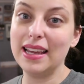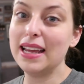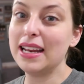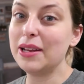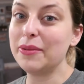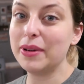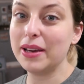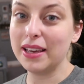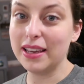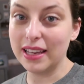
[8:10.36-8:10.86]

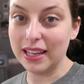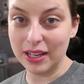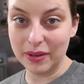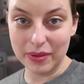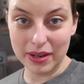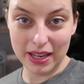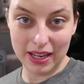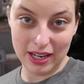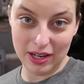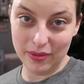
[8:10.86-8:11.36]

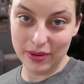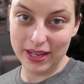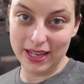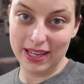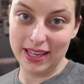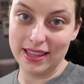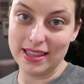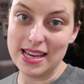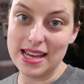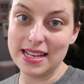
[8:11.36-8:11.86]

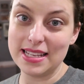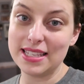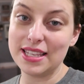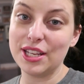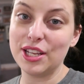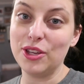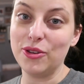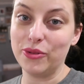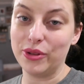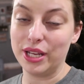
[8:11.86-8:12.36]
Anyway, that is
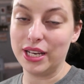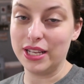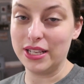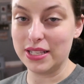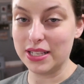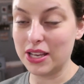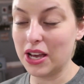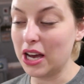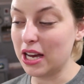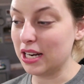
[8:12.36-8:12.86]
getting you
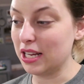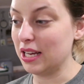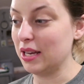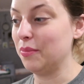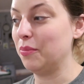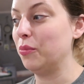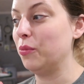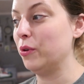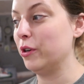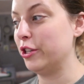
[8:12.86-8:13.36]
ladies caught
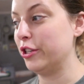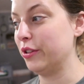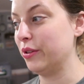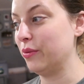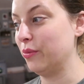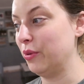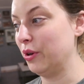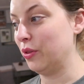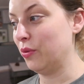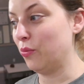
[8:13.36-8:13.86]
up
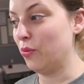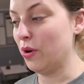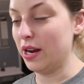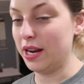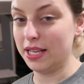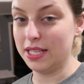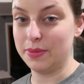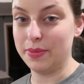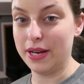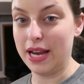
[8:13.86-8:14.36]
with
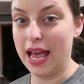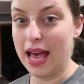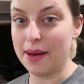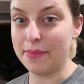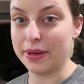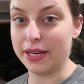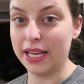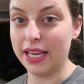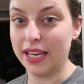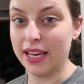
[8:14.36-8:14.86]
what has been
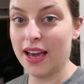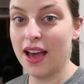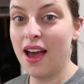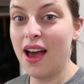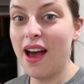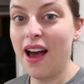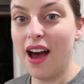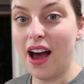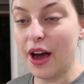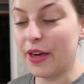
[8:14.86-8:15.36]
happening.
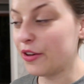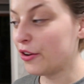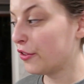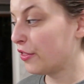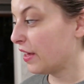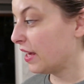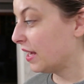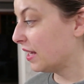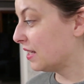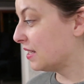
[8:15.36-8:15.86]
Other
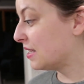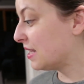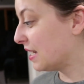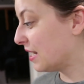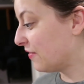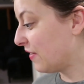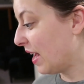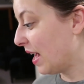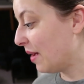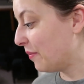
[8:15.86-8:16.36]
things that
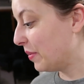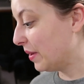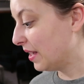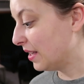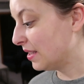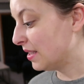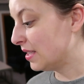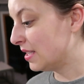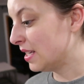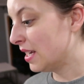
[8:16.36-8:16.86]
have
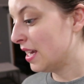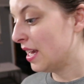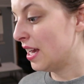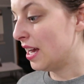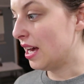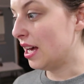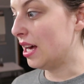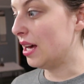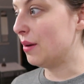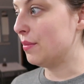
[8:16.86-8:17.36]
happened,
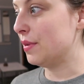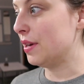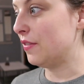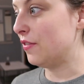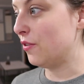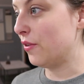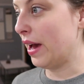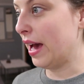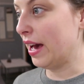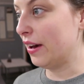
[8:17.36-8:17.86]

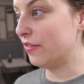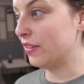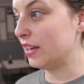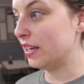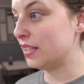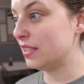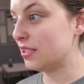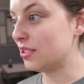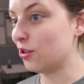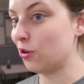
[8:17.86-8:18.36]
if you
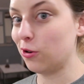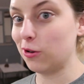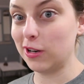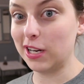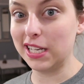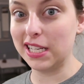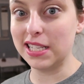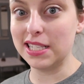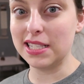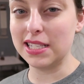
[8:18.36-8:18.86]
haven't
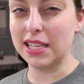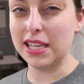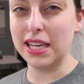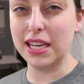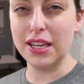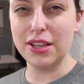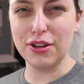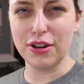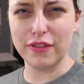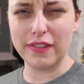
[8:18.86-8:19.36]
already
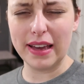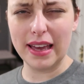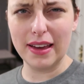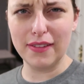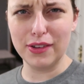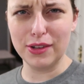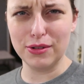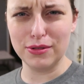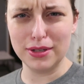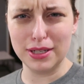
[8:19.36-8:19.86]
seen or if I
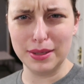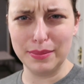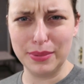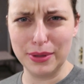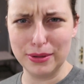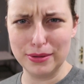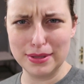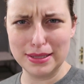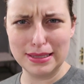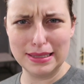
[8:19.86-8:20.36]
haven't already
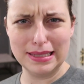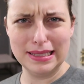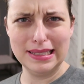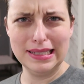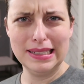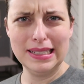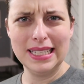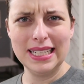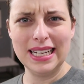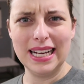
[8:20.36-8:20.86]

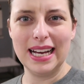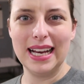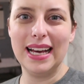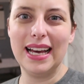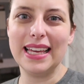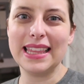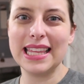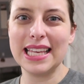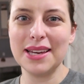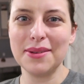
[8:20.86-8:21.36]
posted,
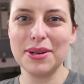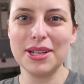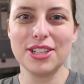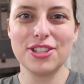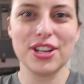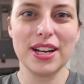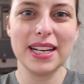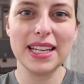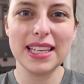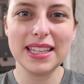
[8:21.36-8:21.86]
I think I'm
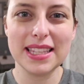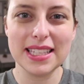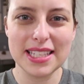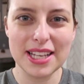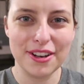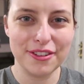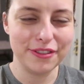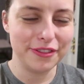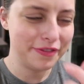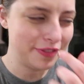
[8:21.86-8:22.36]
gonna try to get
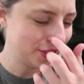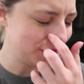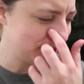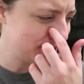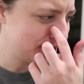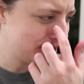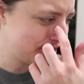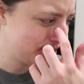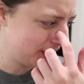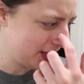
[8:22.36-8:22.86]
this out
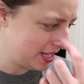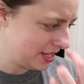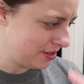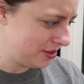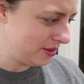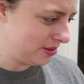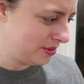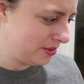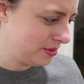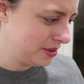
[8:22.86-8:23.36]
first so that
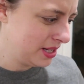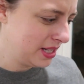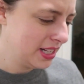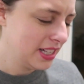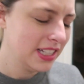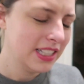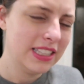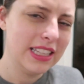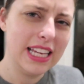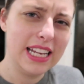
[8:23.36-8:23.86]
you
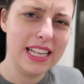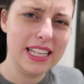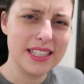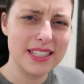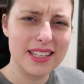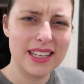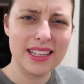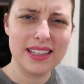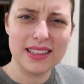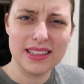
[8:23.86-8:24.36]

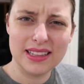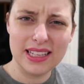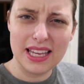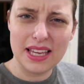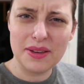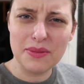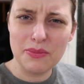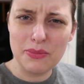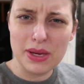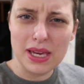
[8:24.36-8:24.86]
ladies can
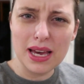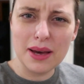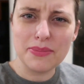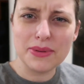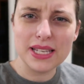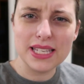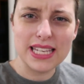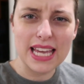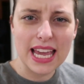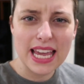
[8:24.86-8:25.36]
like be
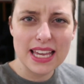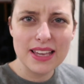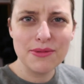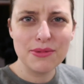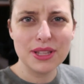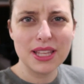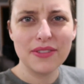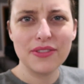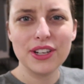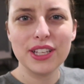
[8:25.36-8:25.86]
up to
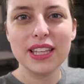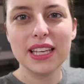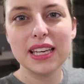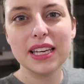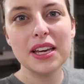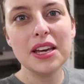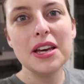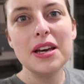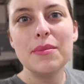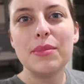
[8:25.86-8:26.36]
date with
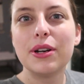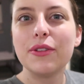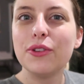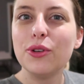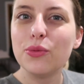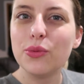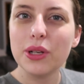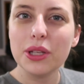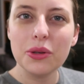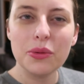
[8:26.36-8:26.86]
everything. But if
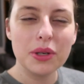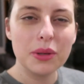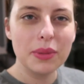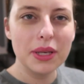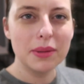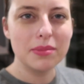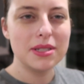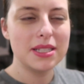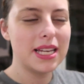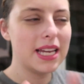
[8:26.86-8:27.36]
you really want to
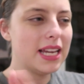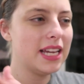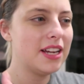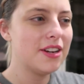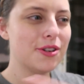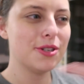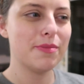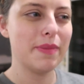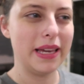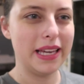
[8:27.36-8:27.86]
be up to date,
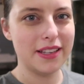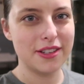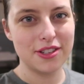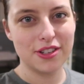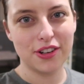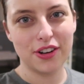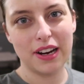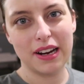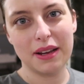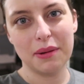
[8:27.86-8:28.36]
here's my
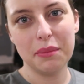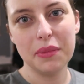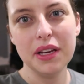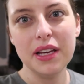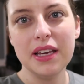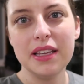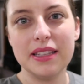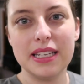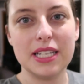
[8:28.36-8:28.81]
Instagram.